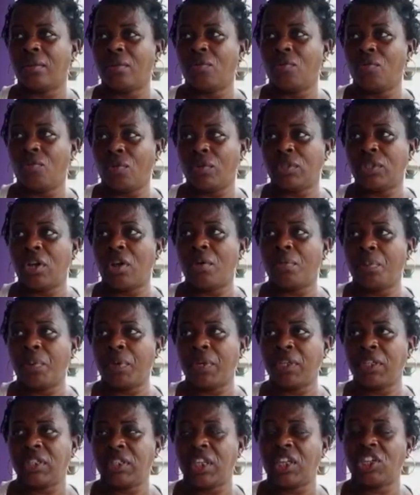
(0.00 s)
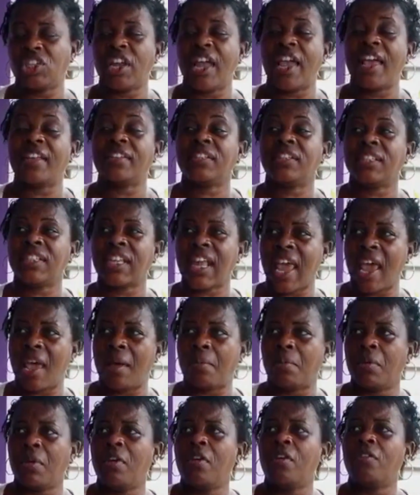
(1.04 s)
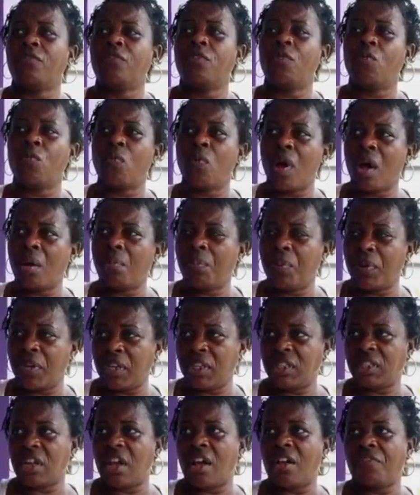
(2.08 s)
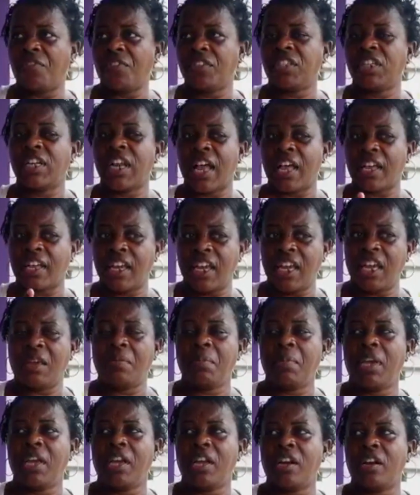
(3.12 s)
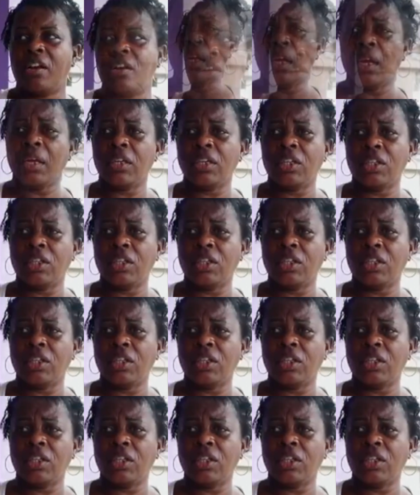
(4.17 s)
Whole Town Police Station except for one police officer that came here.